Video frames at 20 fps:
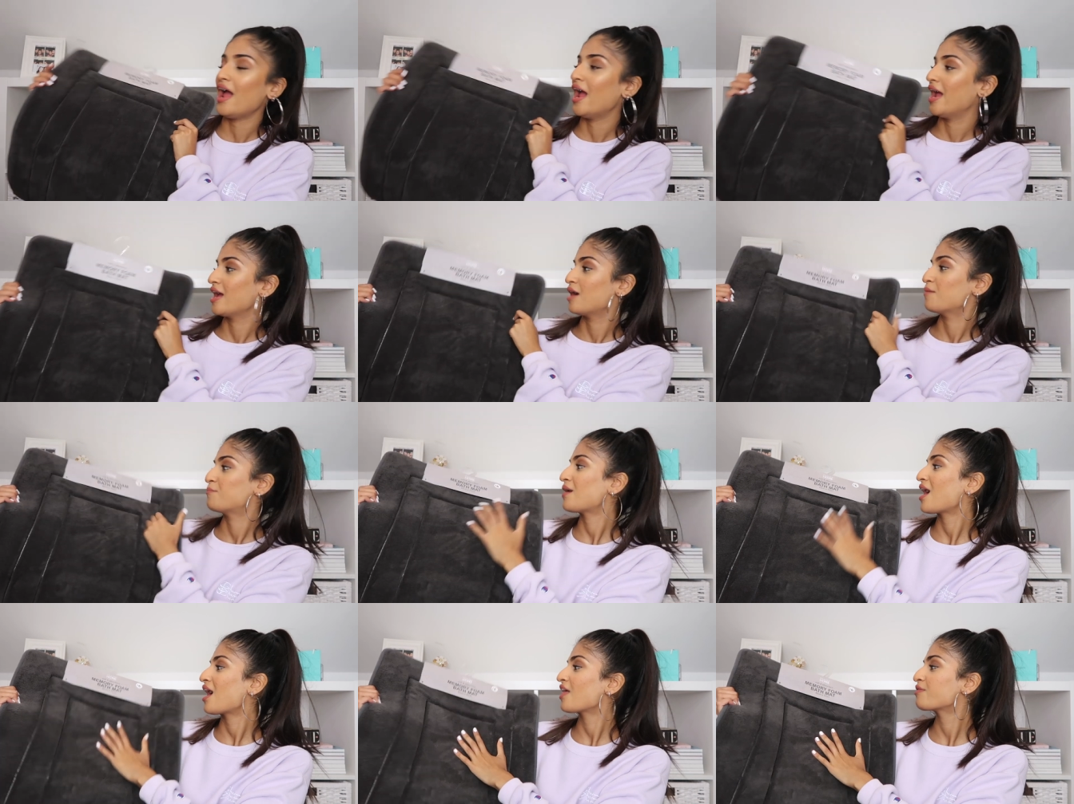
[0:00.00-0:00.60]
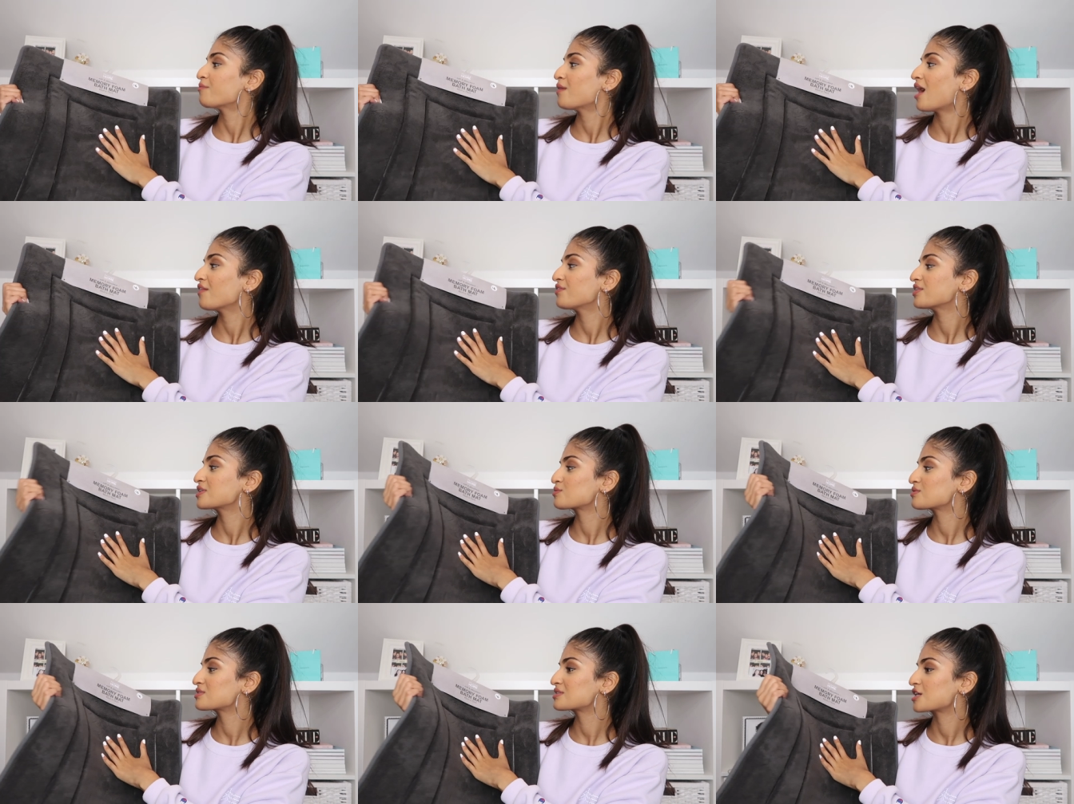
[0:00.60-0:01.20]
a bath mat.
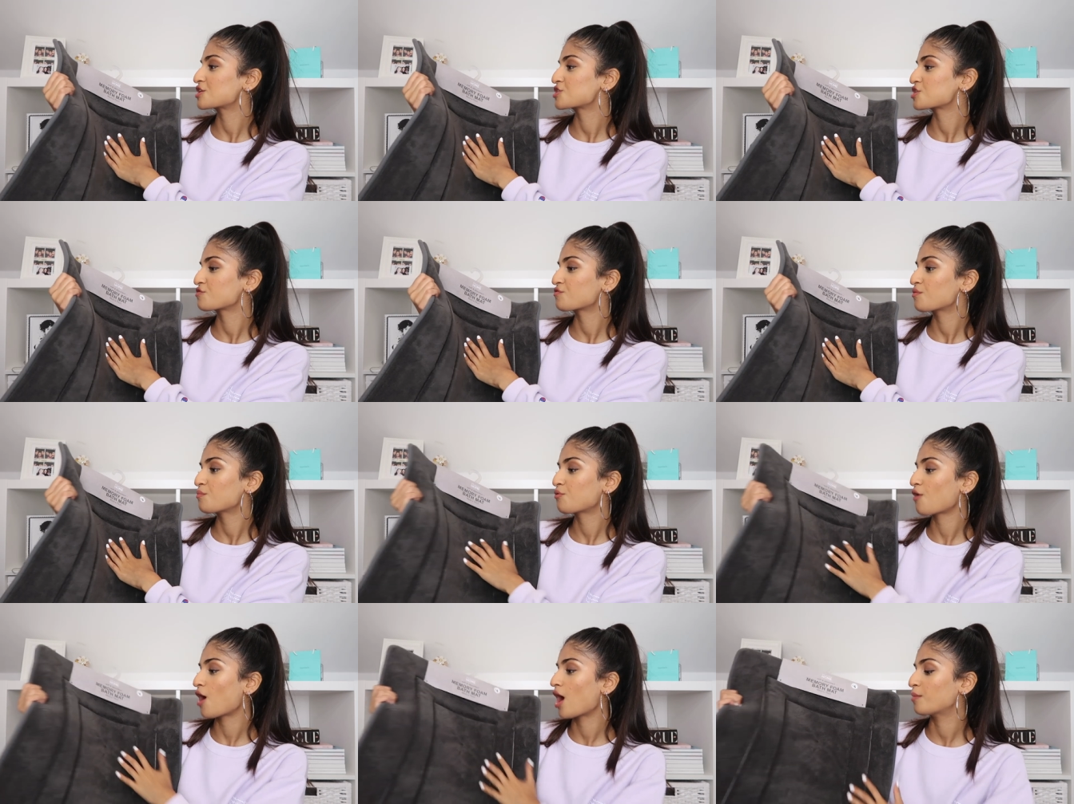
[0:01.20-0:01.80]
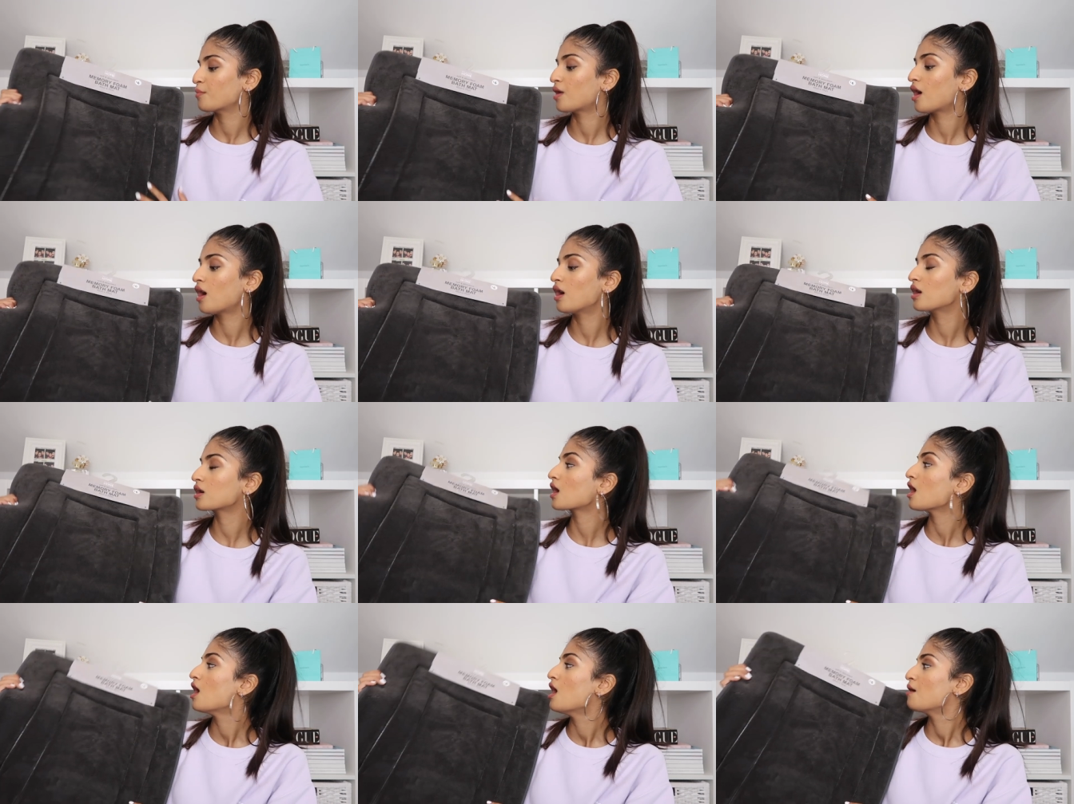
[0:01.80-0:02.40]
This one's literally from
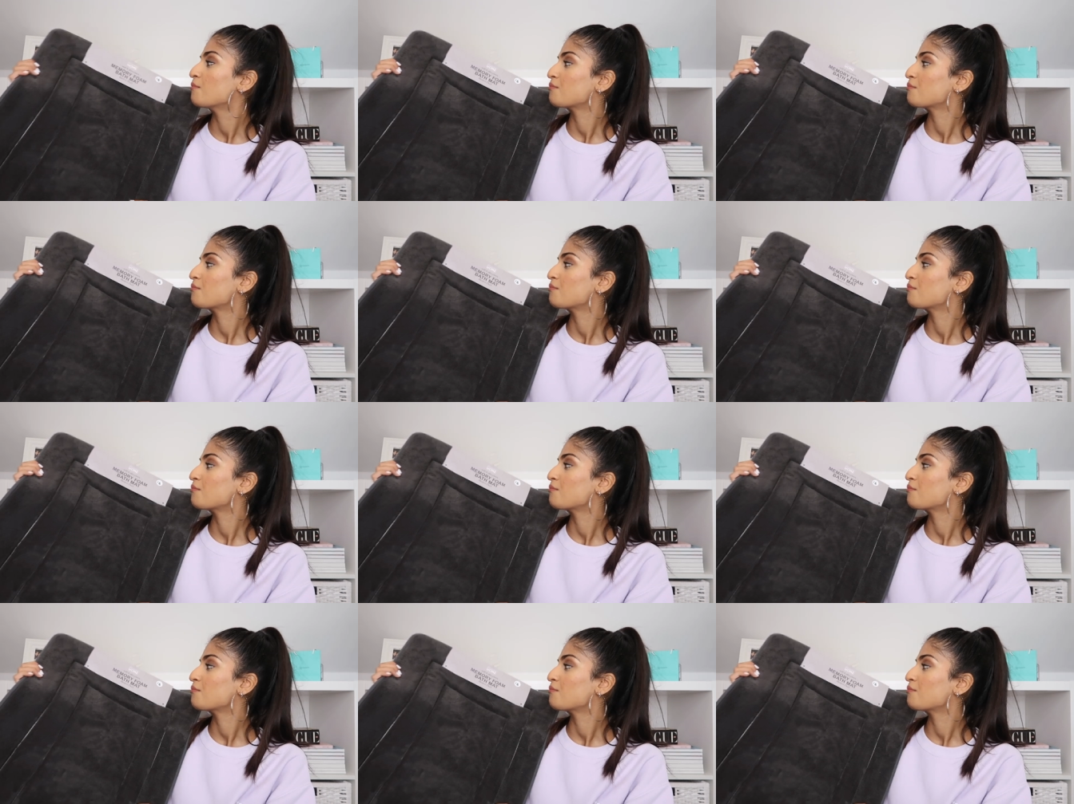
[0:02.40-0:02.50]
Primark.